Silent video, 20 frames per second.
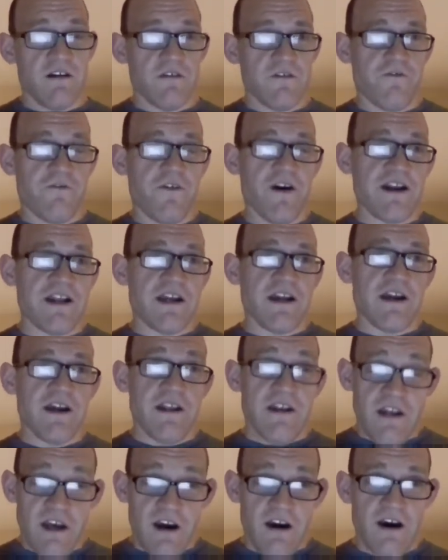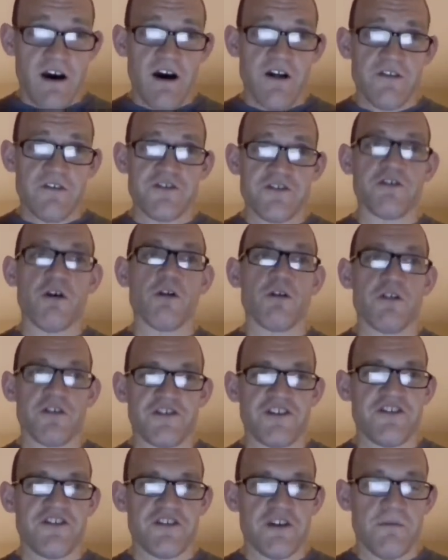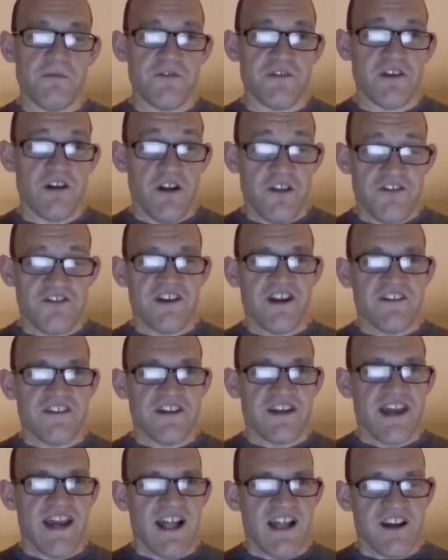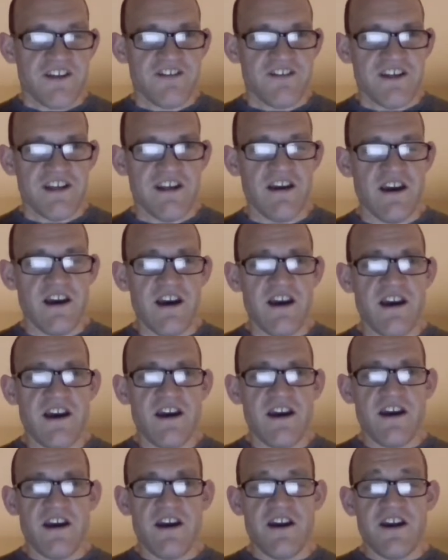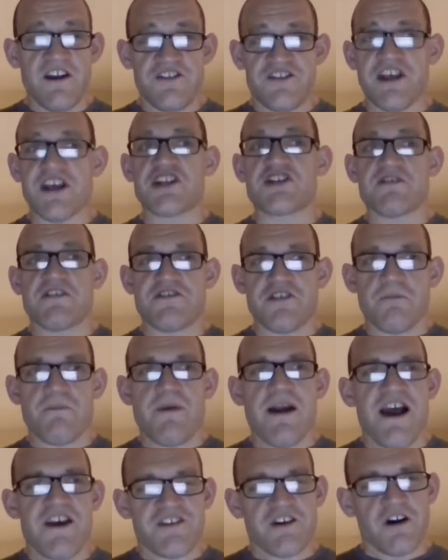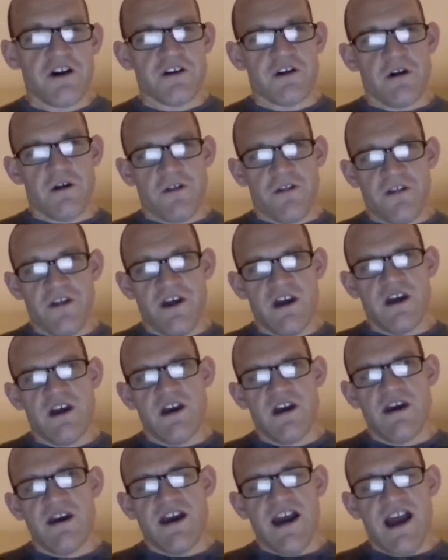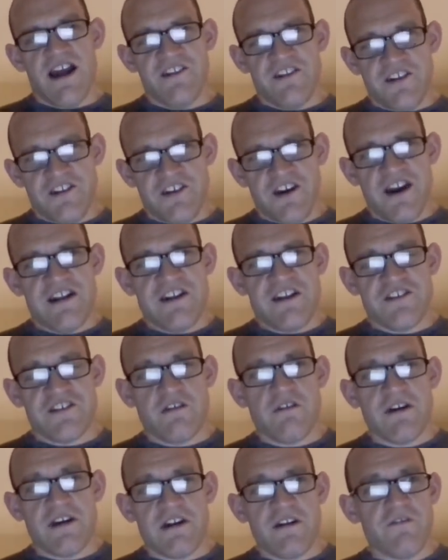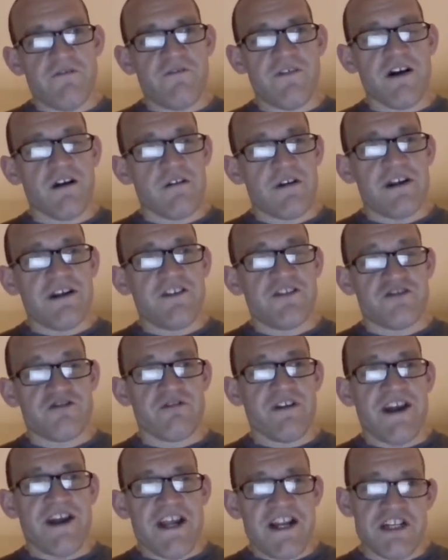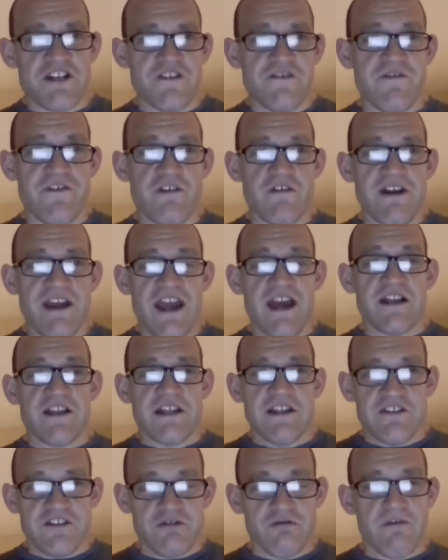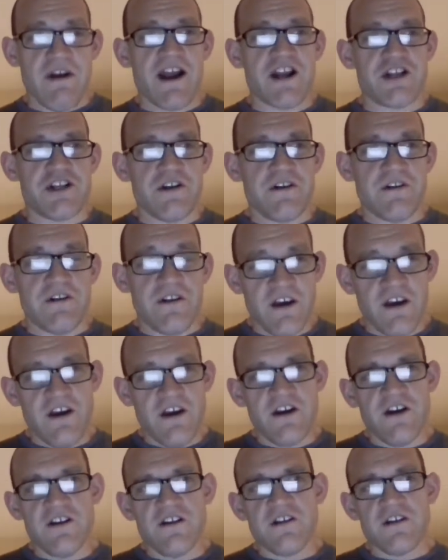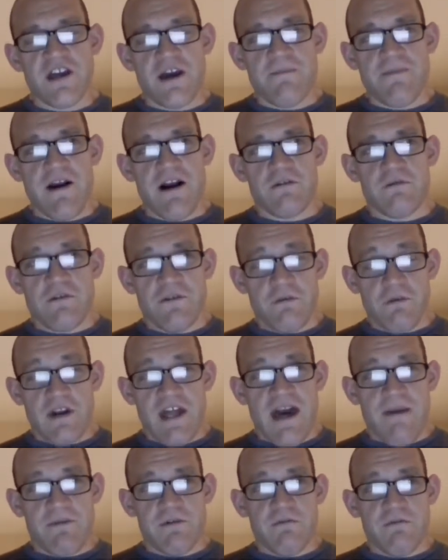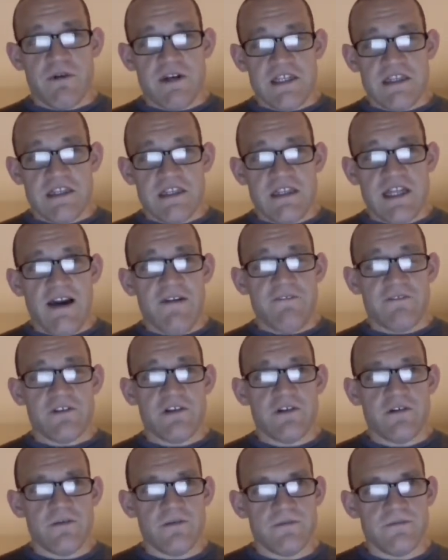fighting in other solar systems on other sides of the galaxy, centuries are passing on Earth, and society is going in a very strange, very alien direction compared with what happened when he left.